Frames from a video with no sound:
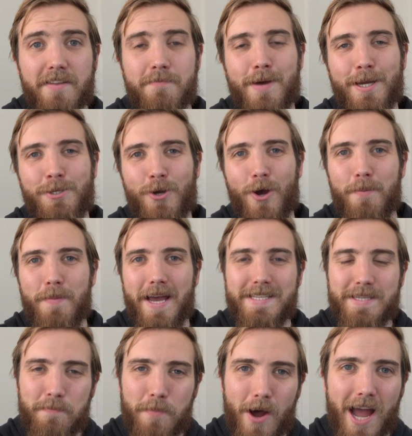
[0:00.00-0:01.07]
my job as
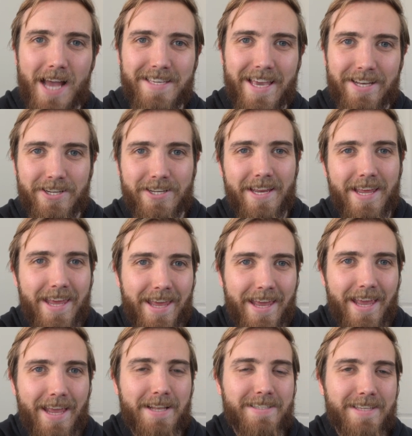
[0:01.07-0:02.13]
a buyer's agent
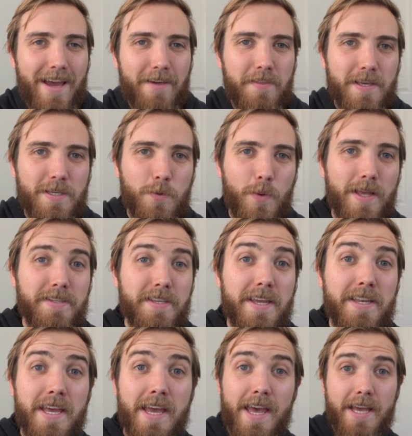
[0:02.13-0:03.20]
here in Southeast
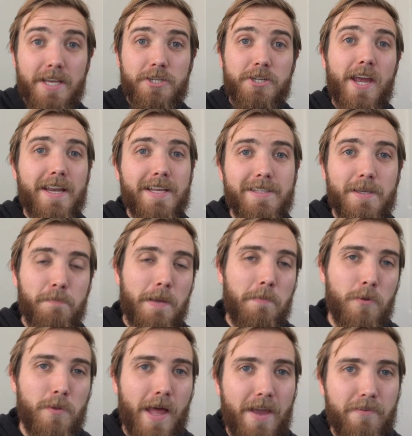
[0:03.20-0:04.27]
Queensland is chatting to
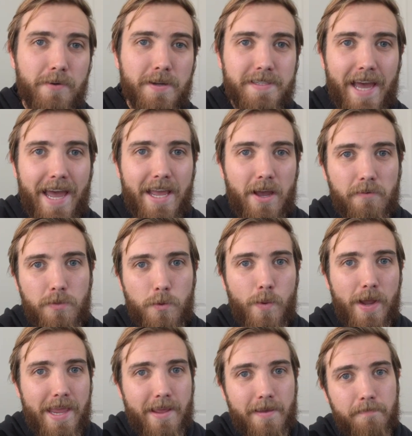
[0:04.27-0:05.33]
people every day of the
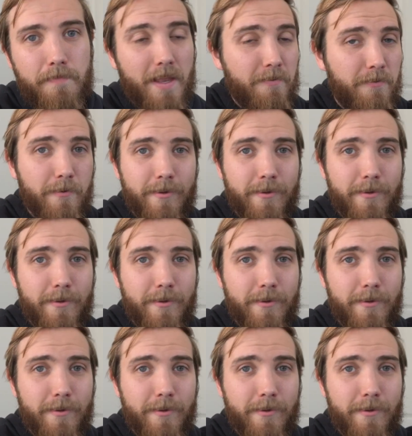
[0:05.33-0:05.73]
week. And if you're